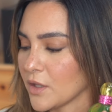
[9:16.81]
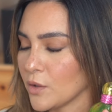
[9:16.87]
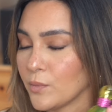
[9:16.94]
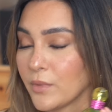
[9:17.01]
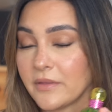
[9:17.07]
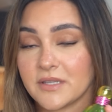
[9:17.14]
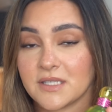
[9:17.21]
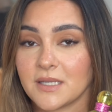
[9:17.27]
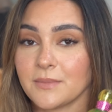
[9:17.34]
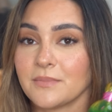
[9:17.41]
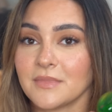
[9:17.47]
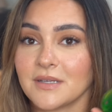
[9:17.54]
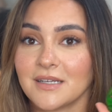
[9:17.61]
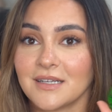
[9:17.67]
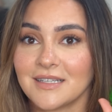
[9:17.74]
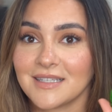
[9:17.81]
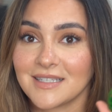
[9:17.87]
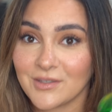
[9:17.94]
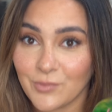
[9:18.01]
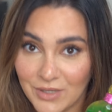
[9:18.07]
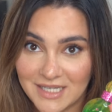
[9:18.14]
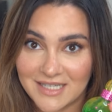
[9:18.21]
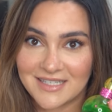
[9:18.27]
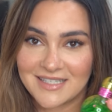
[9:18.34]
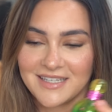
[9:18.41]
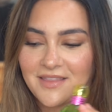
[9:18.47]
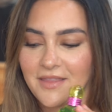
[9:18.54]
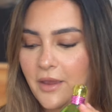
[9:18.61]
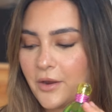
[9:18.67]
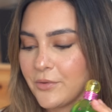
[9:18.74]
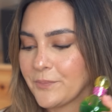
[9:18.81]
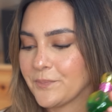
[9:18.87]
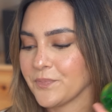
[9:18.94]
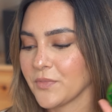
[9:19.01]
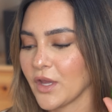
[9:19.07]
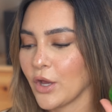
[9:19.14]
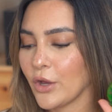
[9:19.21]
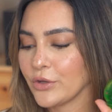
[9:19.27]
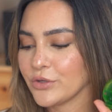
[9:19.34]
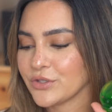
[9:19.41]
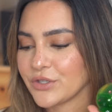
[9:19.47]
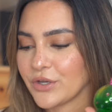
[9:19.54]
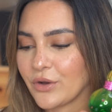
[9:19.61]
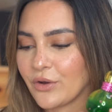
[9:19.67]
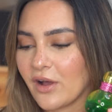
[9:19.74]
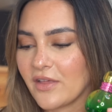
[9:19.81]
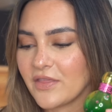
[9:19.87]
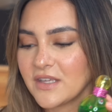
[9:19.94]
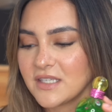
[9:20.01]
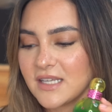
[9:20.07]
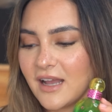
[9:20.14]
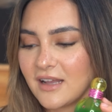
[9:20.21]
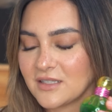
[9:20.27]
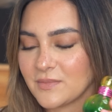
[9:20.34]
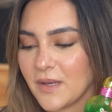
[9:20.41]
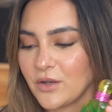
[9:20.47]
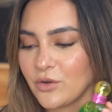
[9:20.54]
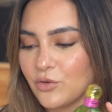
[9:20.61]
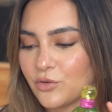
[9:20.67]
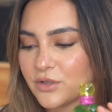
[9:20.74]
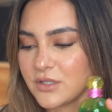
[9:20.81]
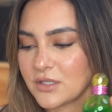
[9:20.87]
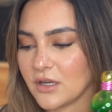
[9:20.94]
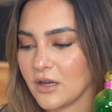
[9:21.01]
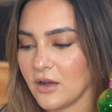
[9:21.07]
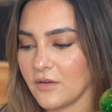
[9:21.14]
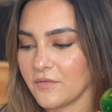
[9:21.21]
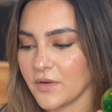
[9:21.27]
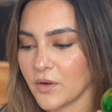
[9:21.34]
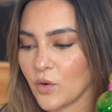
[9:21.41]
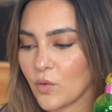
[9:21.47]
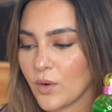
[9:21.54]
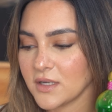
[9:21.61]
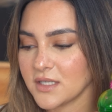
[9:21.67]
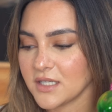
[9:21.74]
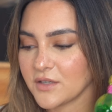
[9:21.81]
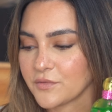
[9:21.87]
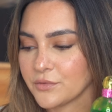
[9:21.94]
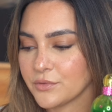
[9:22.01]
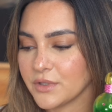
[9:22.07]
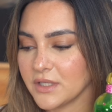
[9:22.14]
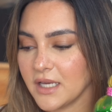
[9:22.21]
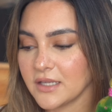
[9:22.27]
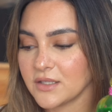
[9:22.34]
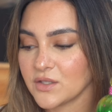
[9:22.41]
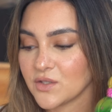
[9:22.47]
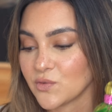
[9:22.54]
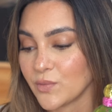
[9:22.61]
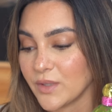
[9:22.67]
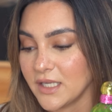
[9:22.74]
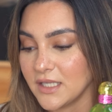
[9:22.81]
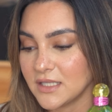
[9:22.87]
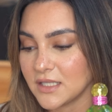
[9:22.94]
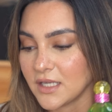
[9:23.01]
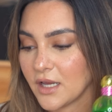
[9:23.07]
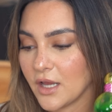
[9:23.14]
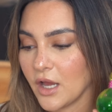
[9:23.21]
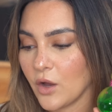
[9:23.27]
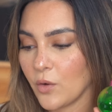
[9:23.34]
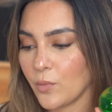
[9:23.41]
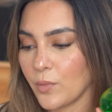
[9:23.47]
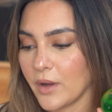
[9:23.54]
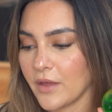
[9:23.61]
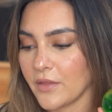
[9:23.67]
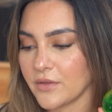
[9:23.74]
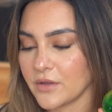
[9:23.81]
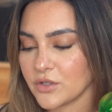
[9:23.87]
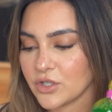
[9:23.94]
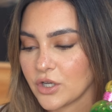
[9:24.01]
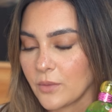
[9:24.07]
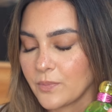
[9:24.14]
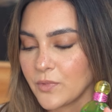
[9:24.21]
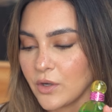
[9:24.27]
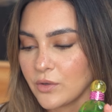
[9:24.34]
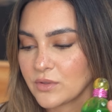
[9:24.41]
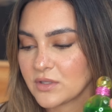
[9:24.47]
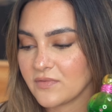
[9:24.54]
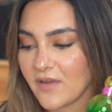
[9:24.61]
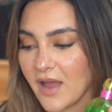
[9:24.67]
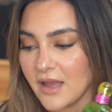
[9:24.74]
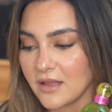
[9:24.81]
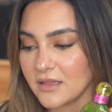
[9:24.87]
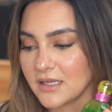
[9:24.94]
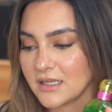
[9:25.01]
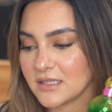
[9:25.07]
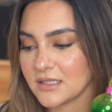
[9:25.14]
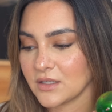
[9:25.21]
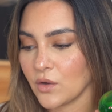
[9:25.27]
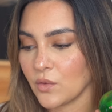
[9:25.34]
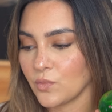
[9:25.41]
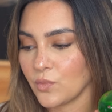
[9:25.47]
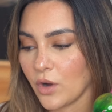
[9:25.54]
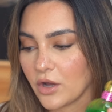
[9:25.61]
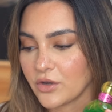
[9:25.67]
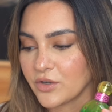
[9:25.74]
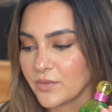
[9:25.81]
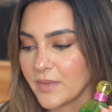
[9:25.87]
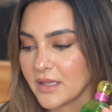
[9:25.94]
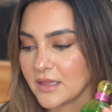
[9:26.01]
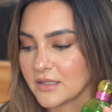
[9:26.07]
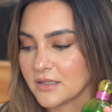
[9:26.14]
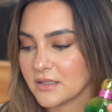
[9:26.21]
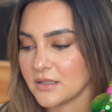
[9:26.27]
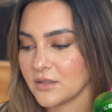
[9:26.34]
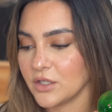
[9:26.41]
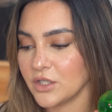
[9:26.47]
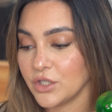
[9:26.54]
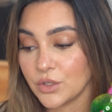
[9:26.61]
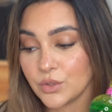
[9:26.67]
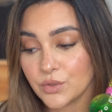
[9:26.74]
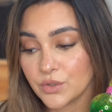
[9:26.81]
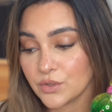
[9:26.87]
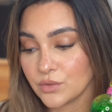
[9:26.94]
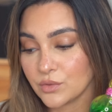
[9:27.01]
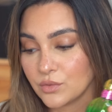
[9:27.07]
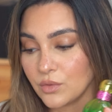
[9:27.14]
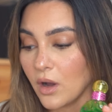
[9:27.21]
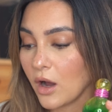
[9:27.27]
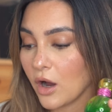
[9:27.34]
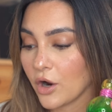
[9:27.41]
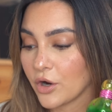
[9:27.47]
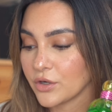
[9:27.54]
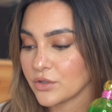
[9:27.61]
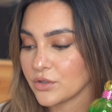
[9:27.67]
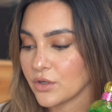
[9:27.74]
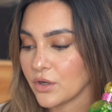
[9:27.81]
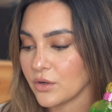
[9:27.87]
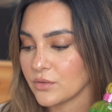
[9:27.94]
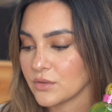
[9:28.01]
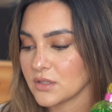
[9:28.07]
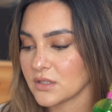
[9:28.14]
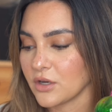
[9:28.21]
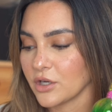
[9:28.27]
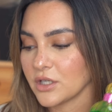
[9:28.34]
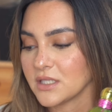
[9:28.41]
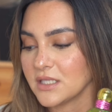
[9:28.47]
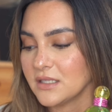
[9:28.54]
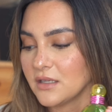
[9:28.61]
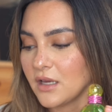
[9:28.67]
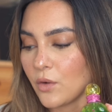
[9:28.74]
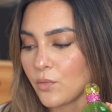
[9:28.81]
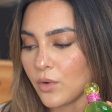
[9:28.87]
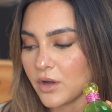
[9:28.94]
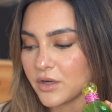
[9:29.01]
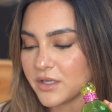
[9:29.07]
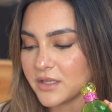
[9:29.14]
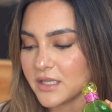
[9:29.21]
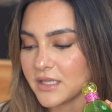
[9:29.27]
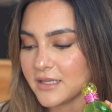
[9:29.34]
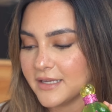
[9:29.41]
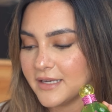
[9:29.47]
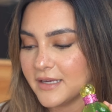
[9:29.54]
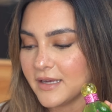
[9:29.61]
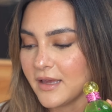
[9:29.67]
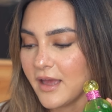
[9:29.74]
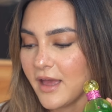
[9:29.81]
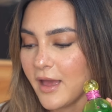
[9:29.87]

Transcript: with some sweetness in there. So this has main accords of aquatic, fruity, and sweet, with top notes violet, watermelon, yuzu, heart notes gardenia, water lily,